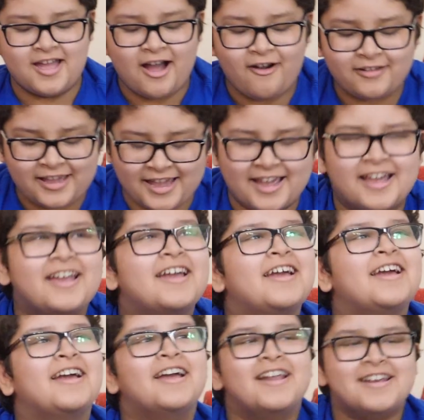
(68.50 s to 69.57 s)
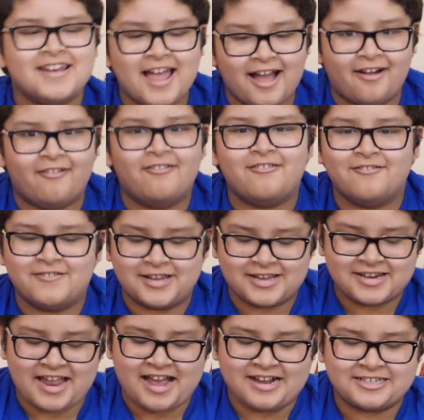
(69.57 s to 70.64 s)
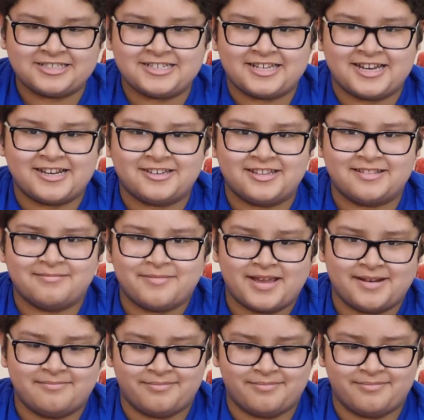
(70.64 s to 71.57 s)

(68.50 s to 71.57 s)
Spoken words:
Okay, now we can actually get into the main